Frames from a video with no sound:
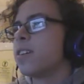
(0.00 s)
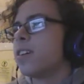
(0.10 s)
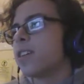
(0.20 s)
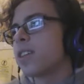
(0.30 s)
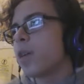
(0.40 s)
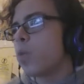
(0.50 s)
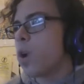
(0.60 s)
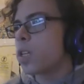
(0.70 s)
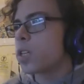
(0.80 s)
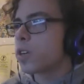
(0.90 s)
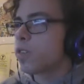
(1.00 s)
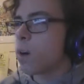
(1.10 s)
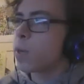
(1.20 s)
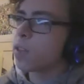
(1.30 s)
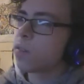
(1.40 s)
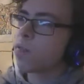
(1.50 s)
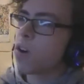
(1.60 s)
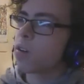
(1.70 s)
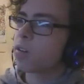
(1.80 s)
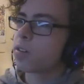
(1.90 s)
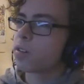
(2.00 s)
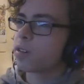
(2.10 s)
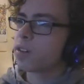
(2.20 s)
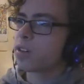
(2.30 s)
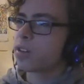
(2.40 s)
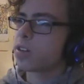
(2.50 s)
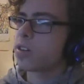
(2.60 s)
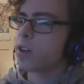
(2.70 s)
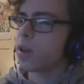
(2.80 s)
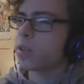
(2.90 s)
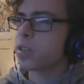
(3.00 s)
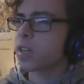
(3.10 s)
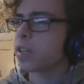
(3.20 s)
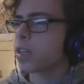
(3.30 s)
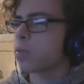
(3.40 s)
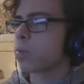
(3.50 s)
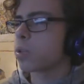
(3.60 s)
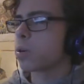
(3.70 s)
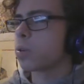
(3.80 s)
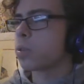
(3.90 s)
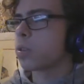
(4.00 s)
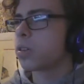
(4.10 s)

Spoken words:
It's like Wallace and Gromit, the wrong trousers? I think that's what it was called.